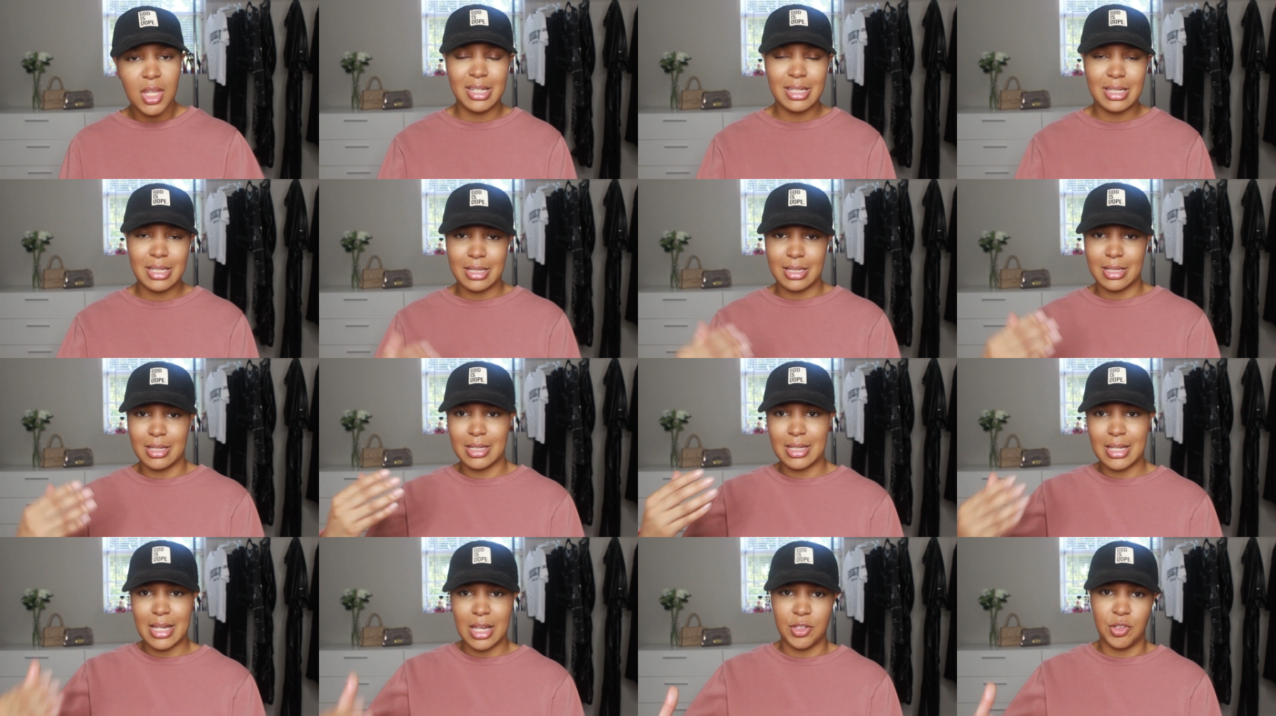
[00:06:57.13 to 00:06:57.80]
this is
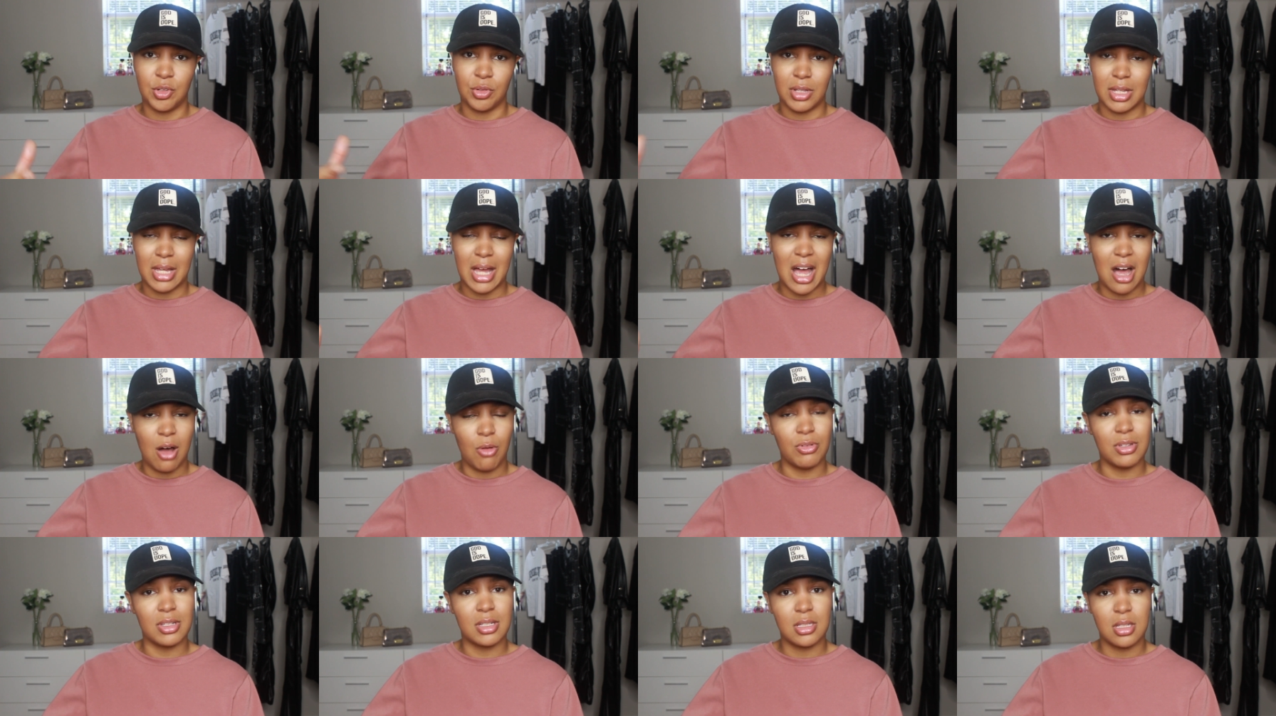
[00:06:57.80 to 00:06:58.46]
the schedule that
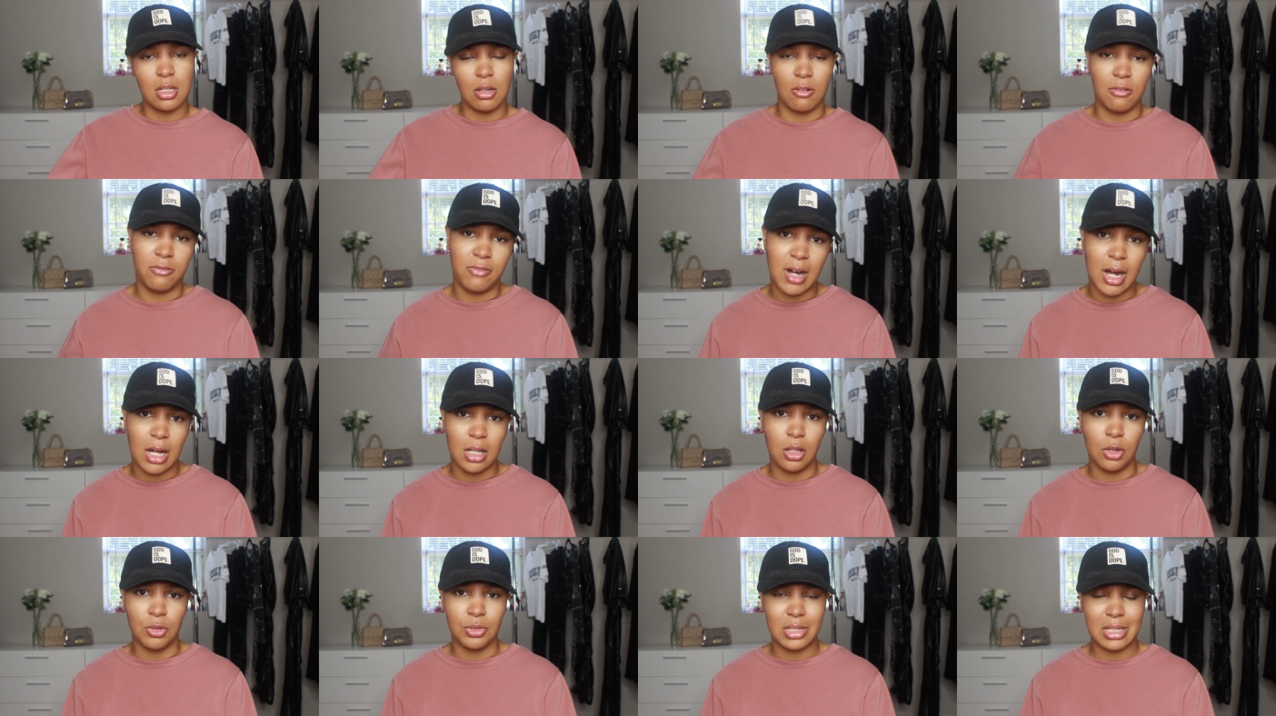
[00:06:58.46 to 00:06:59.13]
I would still
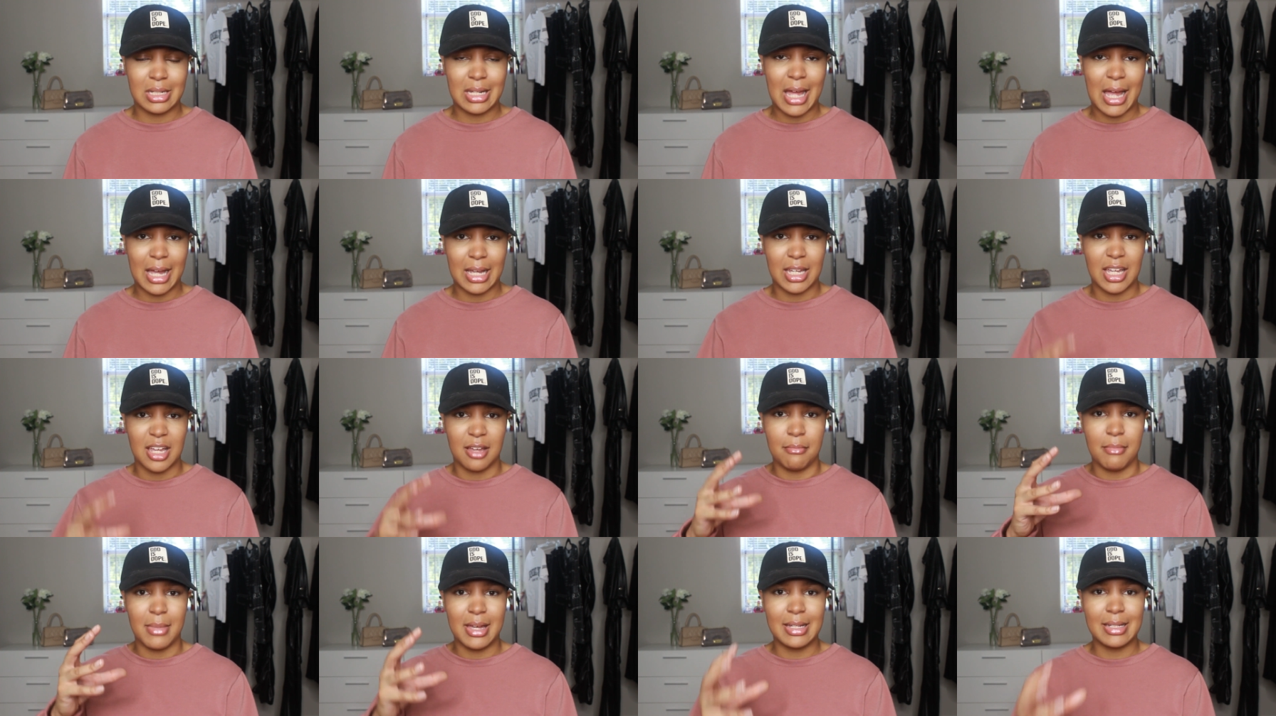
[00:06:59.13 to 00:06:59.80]
follow so that I
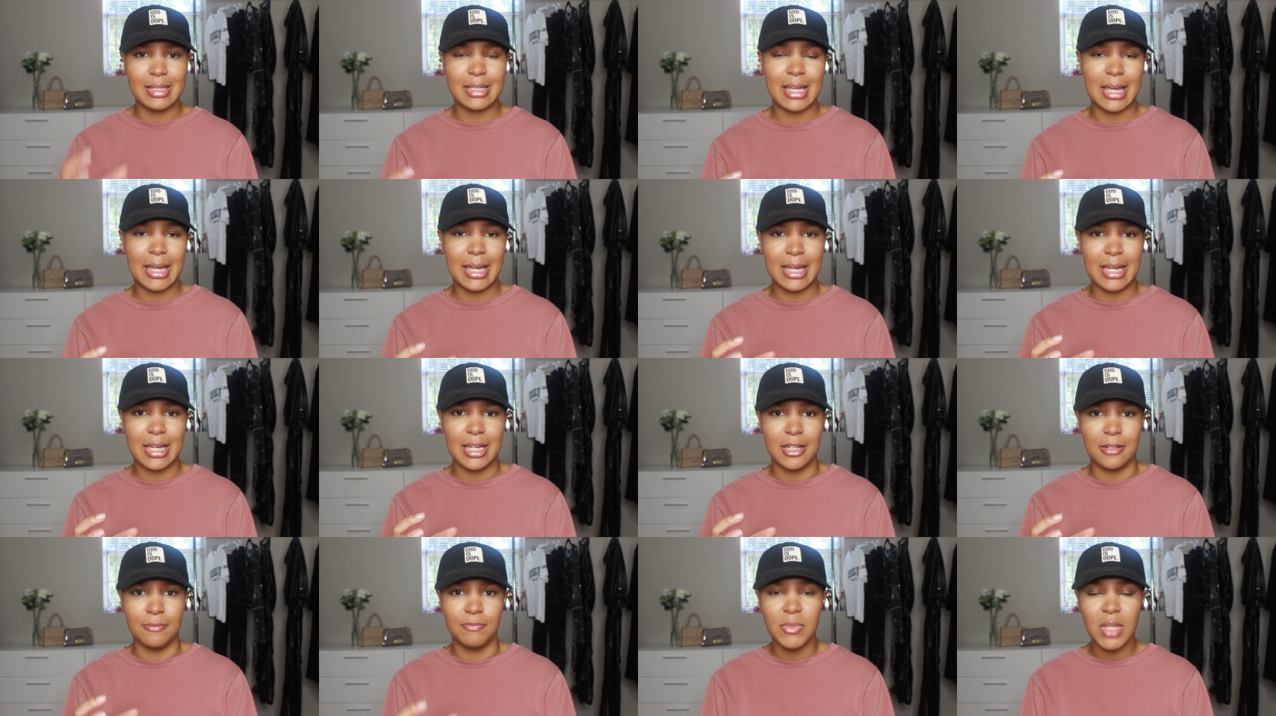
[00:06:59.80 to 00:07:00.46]
can
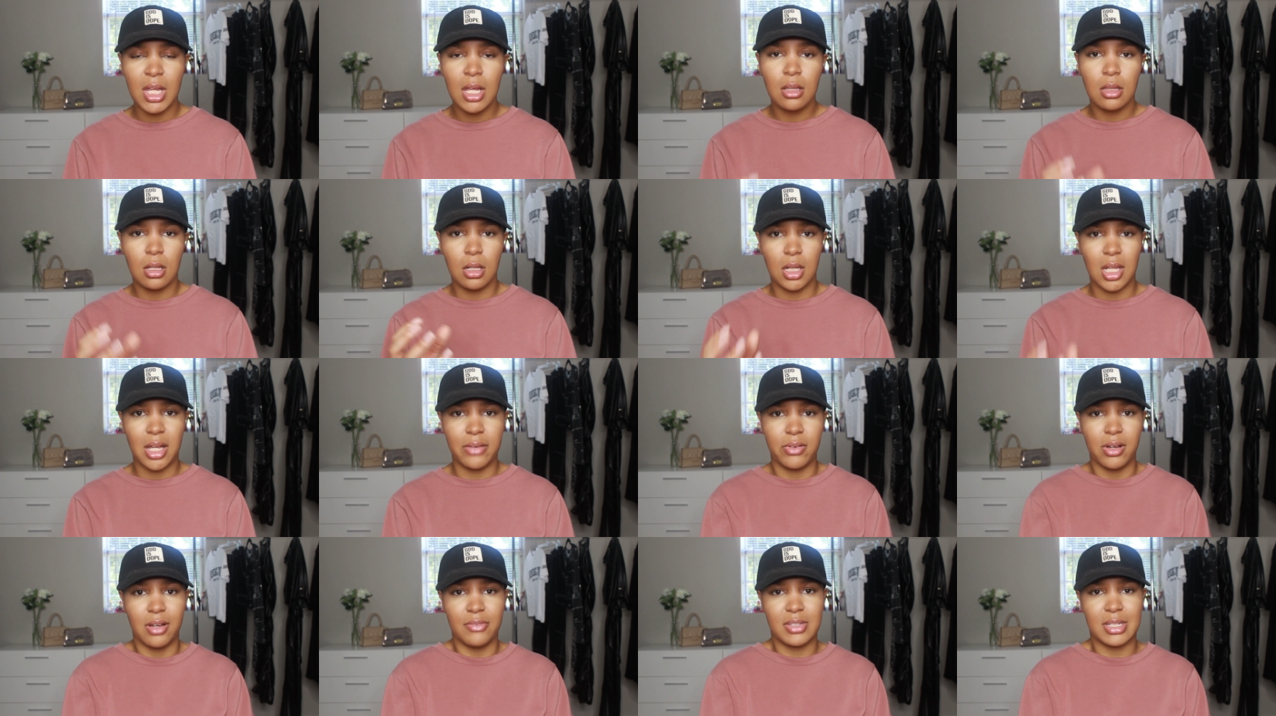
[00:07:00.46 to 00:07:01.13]
maintain the
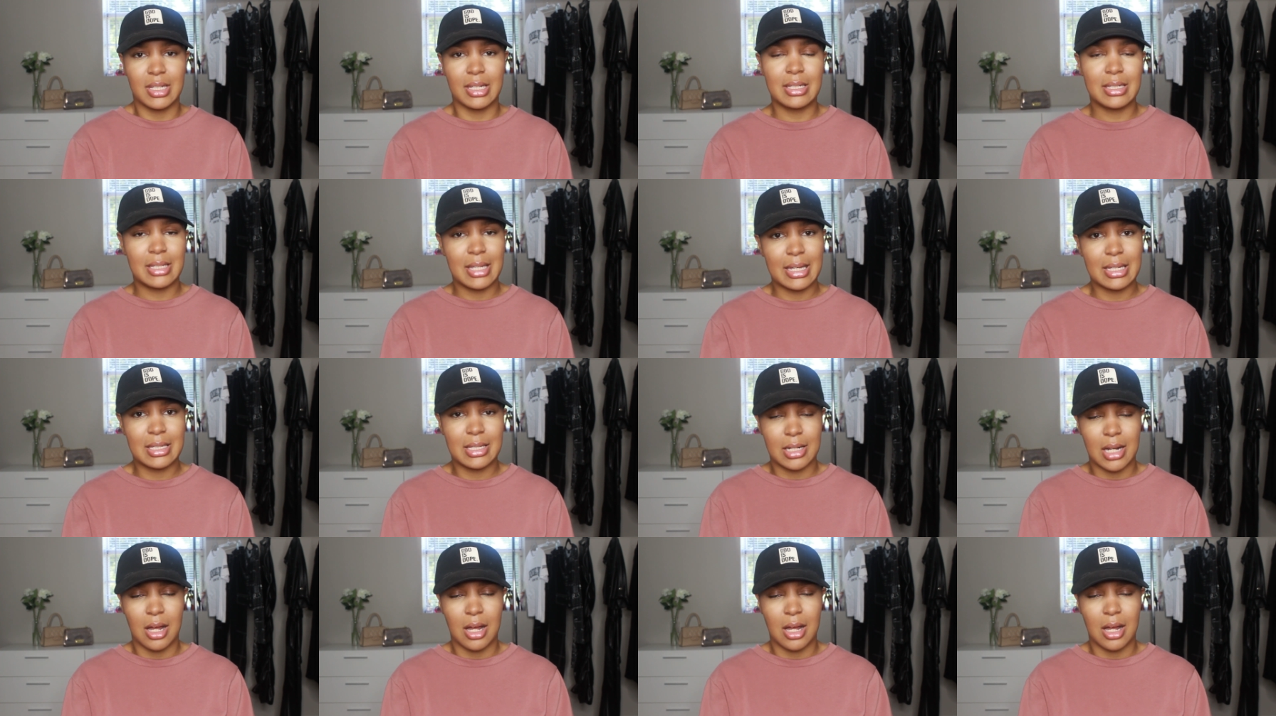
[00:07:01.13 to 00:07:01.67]
level of success